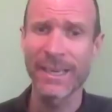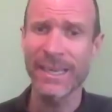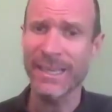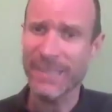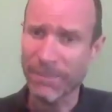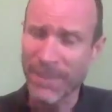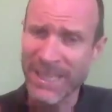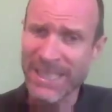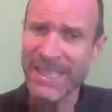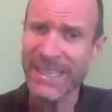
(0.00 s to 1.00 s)
It
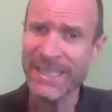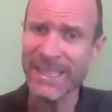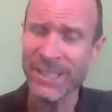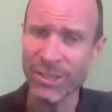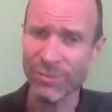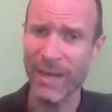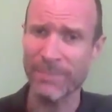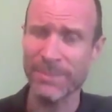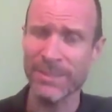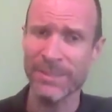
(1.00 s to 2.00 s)
completely
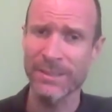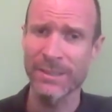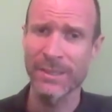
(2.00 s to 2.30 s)
corrupts.